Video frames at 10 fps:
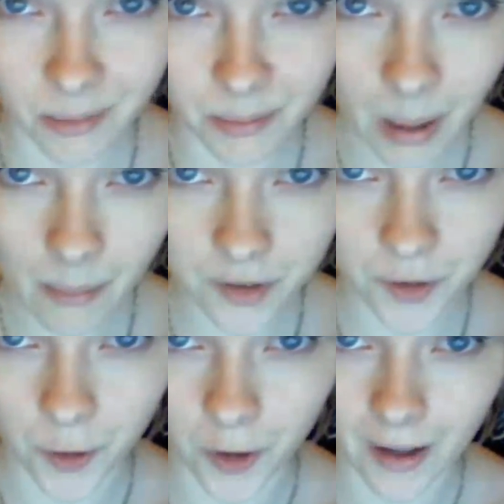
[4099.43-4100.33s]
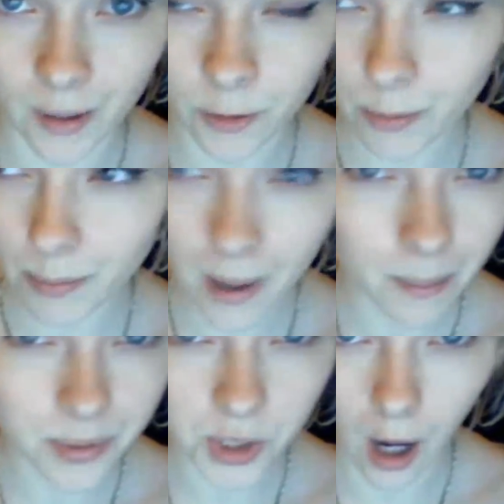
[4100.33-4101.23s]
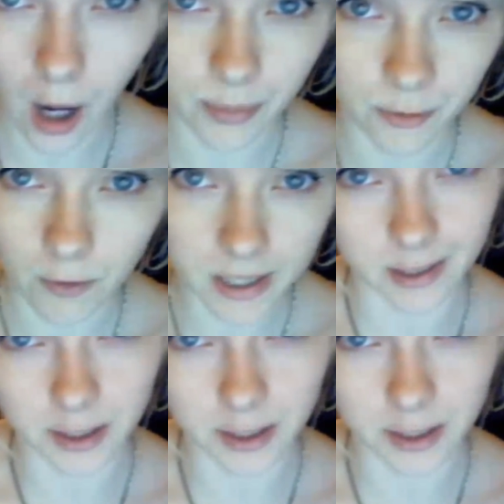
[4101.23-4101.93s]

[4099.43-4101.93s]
I'm pumped for it. I'm all pumped up and ready to